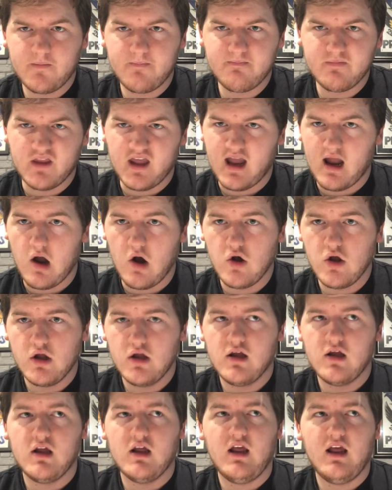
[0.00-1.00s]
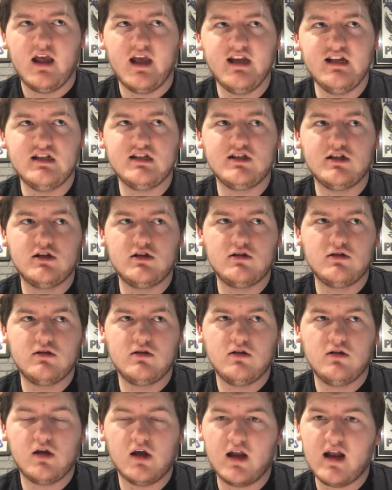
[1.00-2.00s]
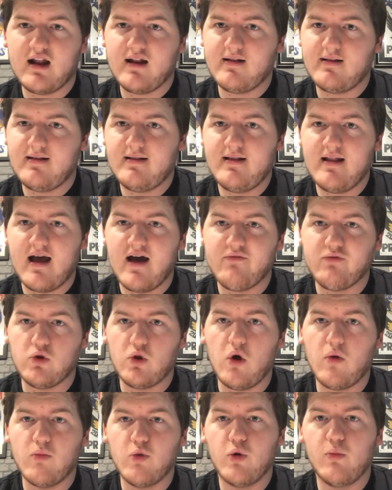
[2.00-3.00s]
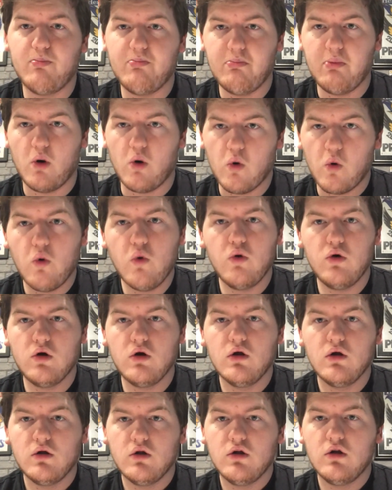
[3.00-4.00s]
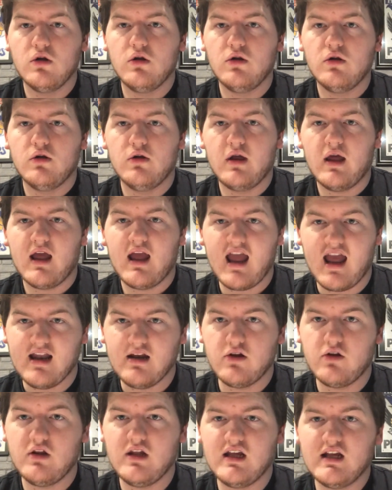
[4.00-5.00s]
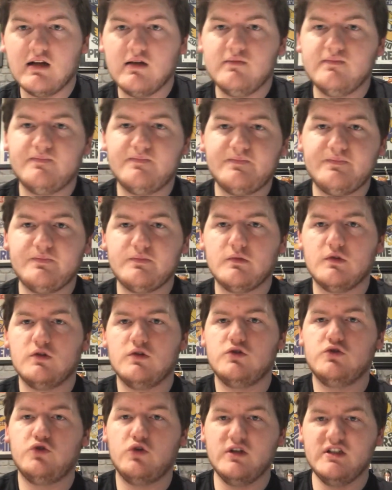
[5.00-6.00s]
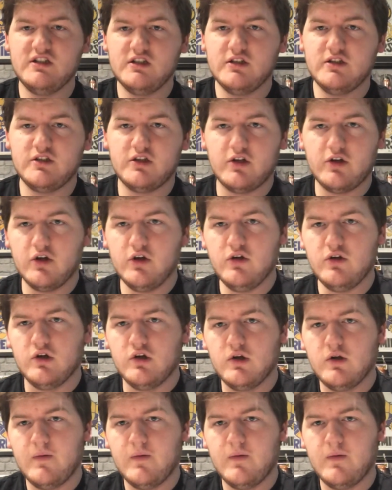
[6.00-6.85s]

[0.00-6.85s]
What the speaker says: now, he's going to have a lot more ball handling choices to do.